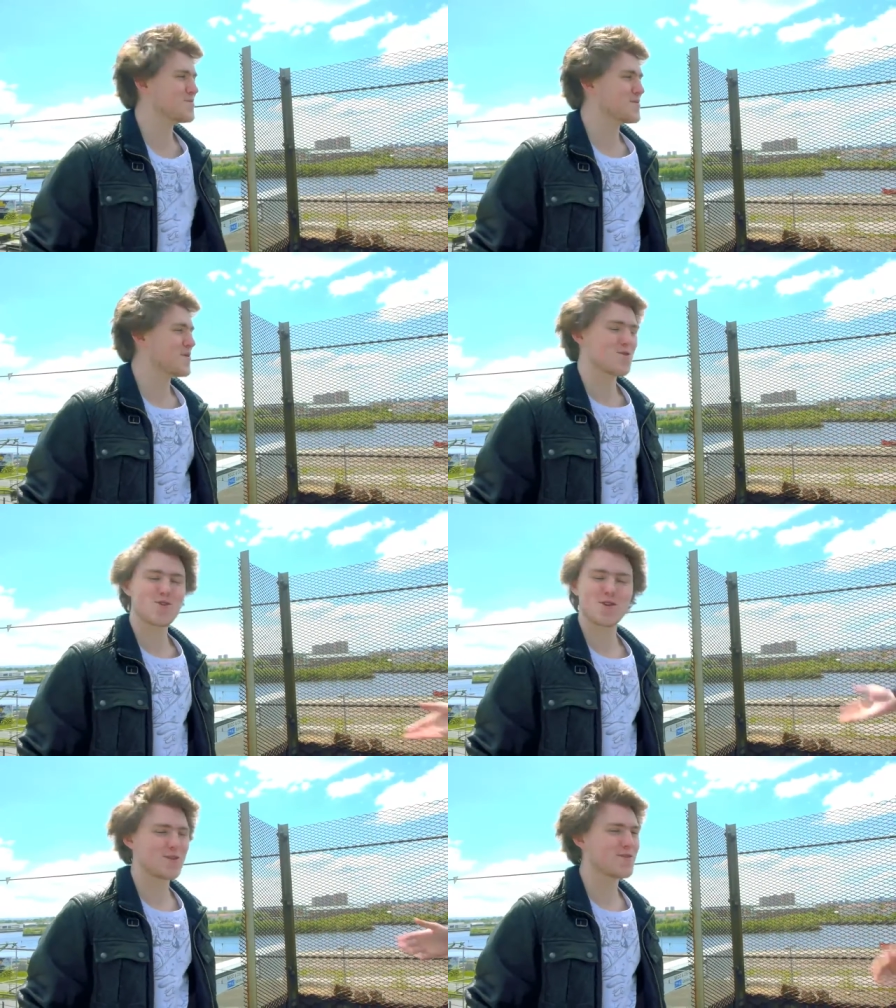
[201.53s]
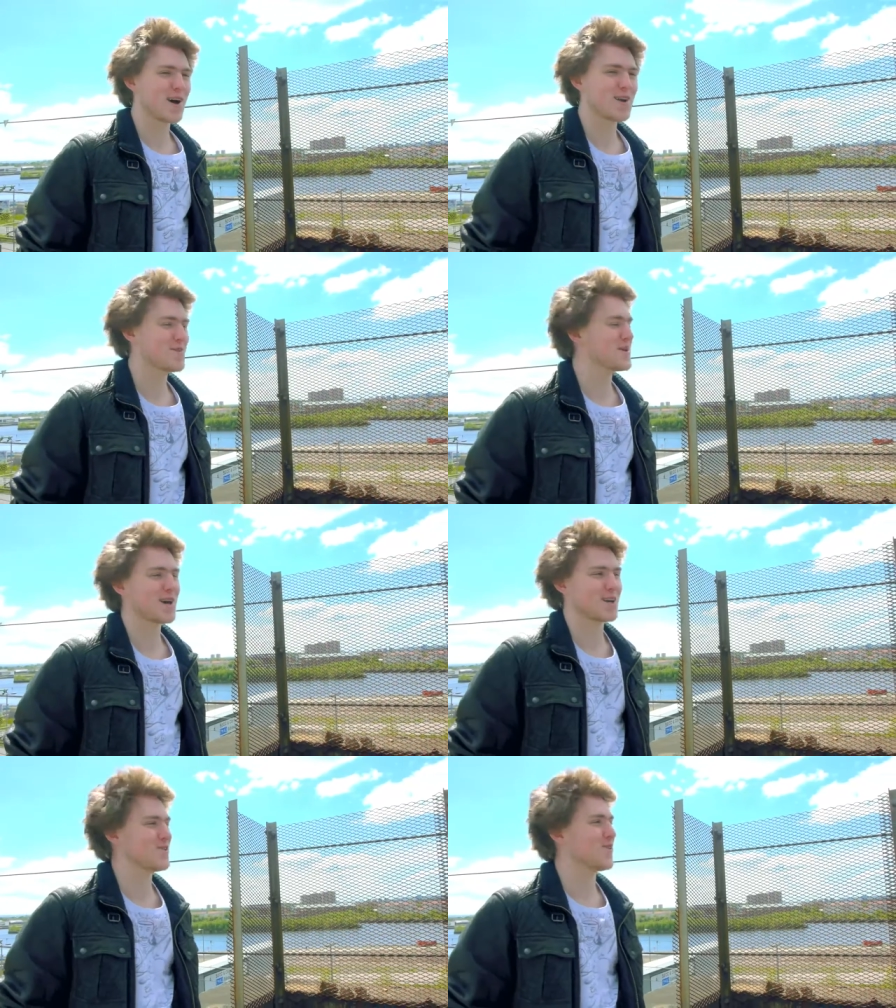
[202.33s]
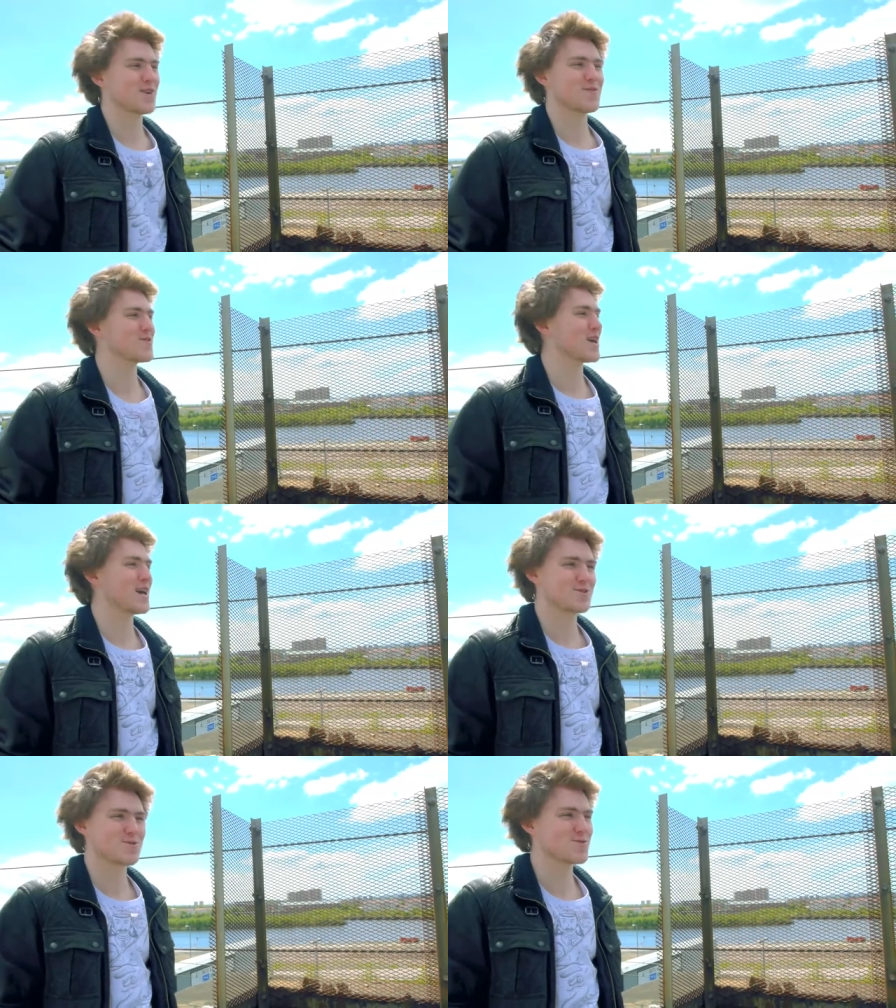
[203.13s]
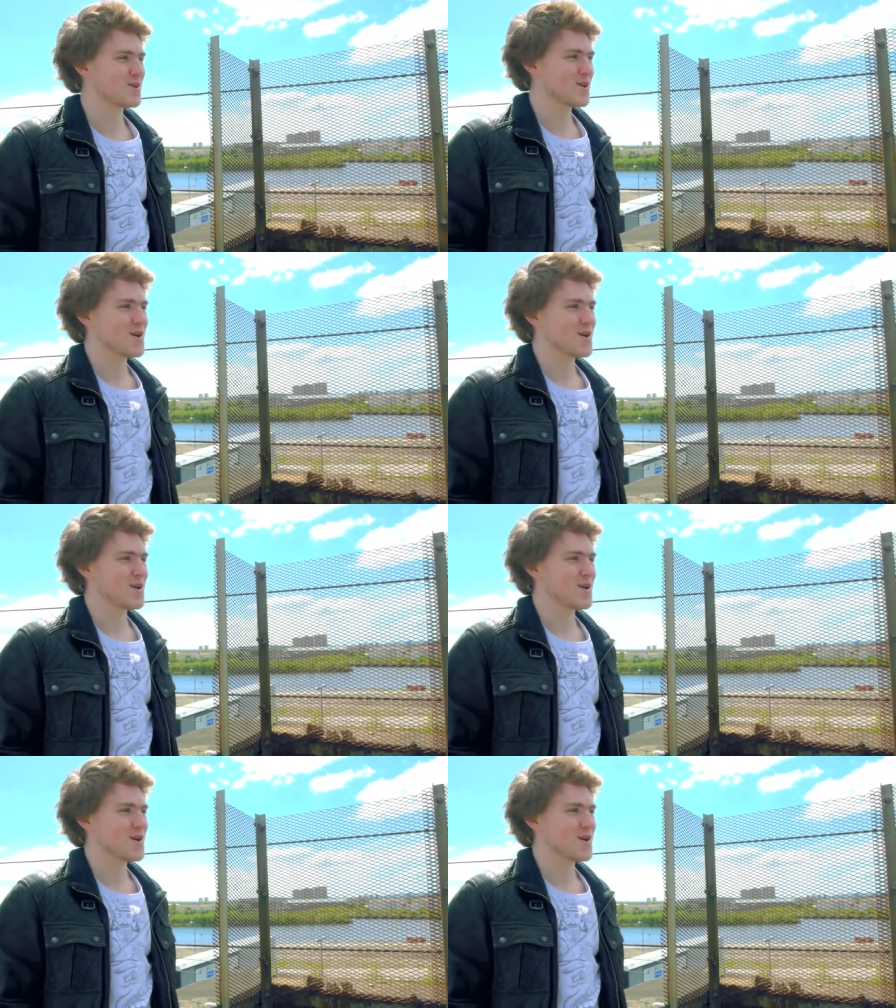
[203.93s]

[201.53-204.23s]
From a rural environment, I cannot give you ghetto